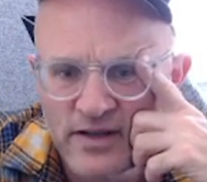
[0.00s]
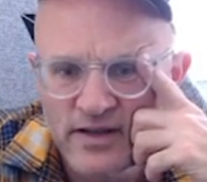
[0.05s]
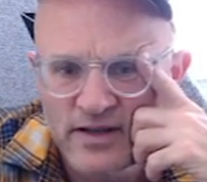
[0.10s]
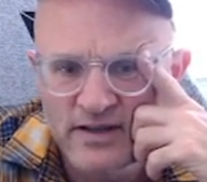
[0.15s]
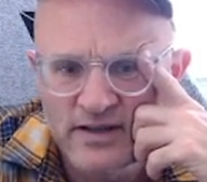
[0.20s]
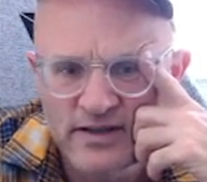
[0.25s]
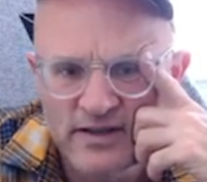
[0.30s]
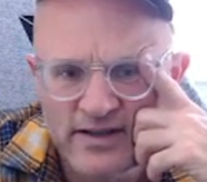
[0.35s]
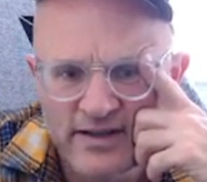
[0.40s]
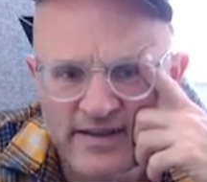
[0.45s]

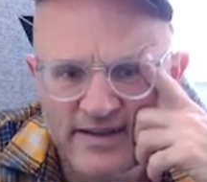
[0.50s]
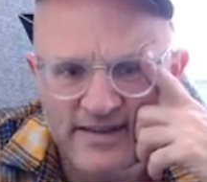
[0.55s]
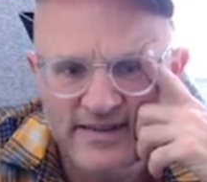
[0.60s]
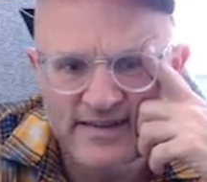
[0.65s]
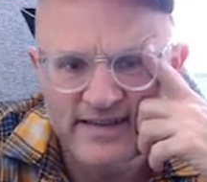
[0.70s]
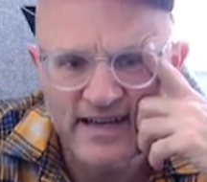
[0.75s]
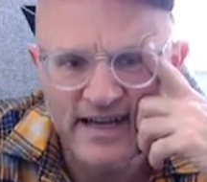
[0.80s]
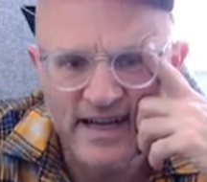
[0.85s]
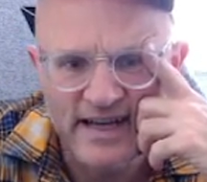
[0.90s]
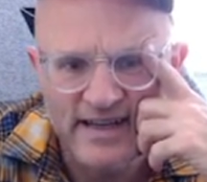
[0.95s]
Look at this
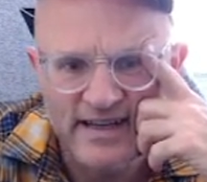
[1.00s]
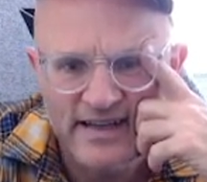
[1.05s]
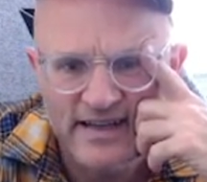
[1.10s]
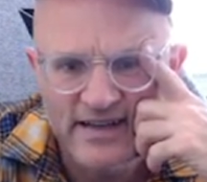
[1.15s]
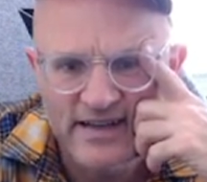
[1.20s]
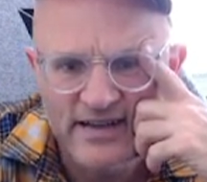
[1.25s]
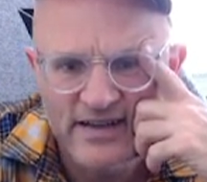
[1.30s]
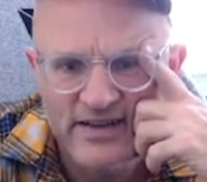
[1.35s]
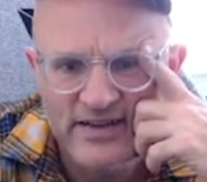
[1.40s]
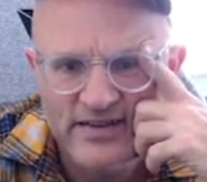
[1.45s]
guy.
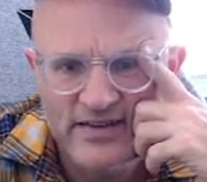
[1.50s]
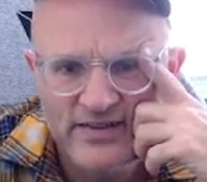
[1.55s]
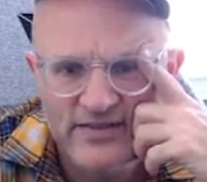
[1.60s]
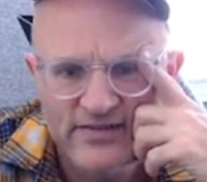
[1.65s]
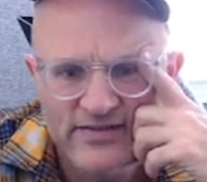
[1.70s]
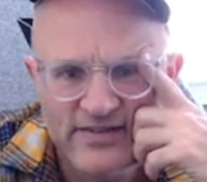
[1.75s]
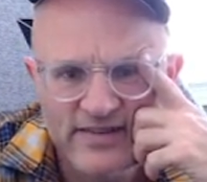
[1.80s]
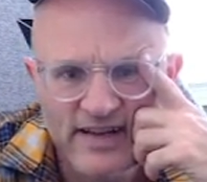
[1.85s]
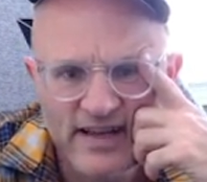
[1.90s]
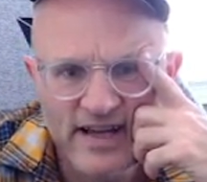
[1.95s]

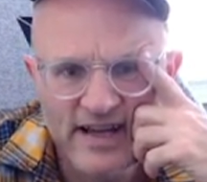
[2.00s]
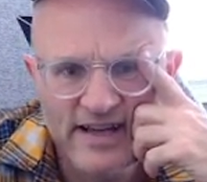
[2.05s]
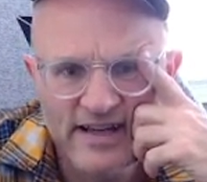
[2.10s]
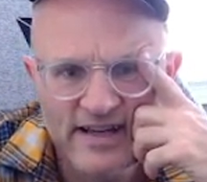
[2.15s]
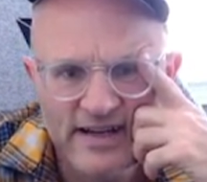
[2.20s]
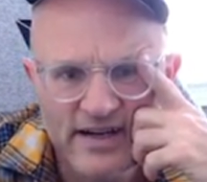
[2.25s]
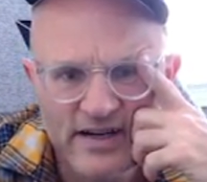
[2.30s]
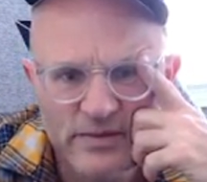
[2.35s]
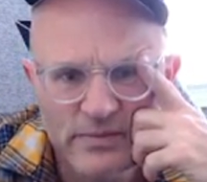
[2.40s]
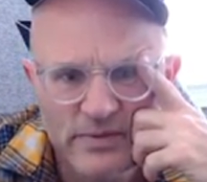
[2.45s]

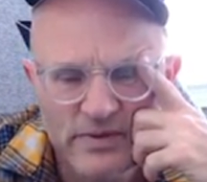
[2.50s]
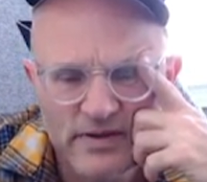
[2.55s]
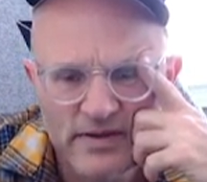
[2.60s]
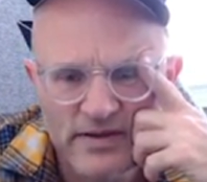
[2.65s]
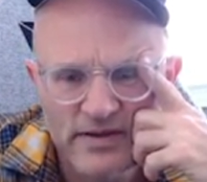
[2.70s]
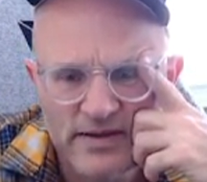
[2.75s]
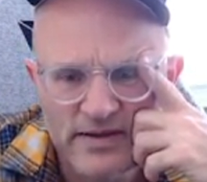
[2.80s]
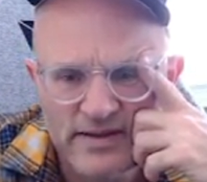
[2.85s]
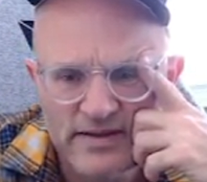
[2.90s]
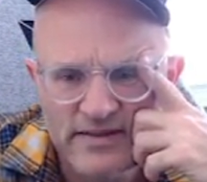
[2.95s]
Flying up,
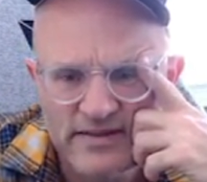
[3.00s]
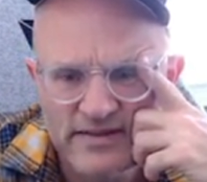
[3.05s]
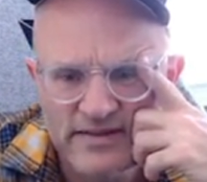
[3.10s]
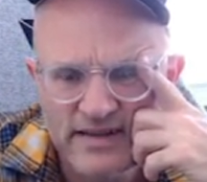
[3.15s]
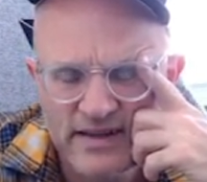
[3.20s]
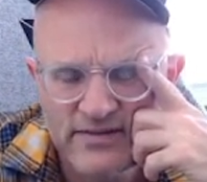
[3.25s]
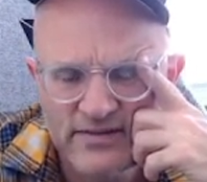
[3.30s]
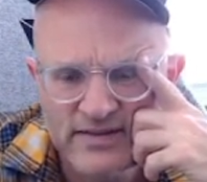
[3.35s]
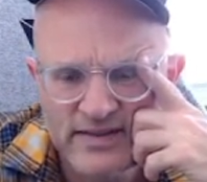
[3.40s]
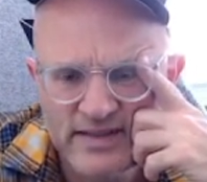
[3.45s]

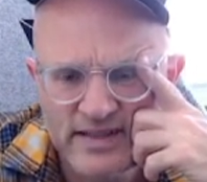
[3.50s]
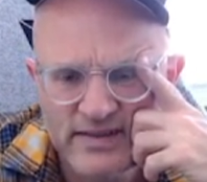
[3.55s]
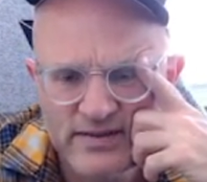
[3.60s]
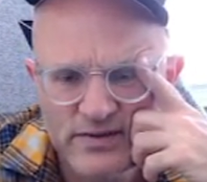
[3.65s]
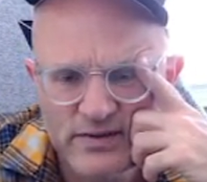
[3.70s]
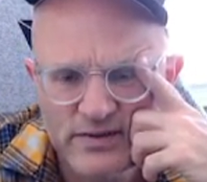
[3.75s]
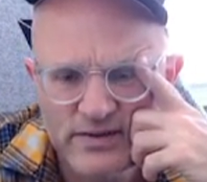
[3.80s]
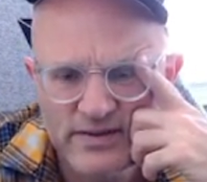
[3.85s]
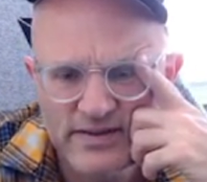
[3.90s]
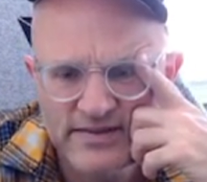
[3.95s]

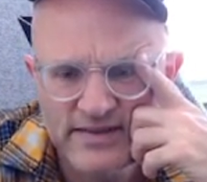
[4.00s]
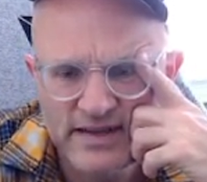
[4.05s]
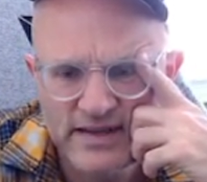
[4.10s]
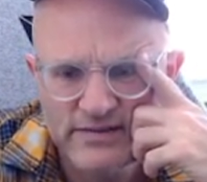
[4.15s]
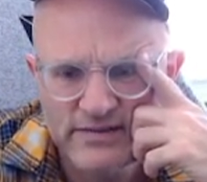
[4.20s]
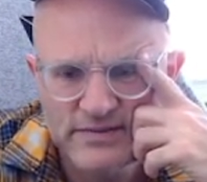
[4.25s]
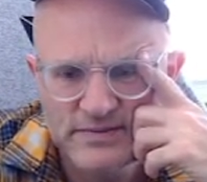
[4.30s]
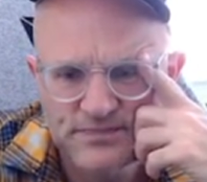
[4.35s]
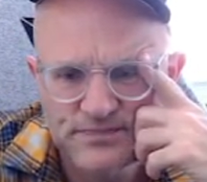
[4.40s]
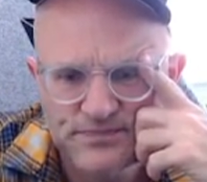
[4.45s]

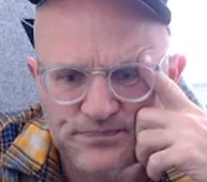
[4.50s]
1737.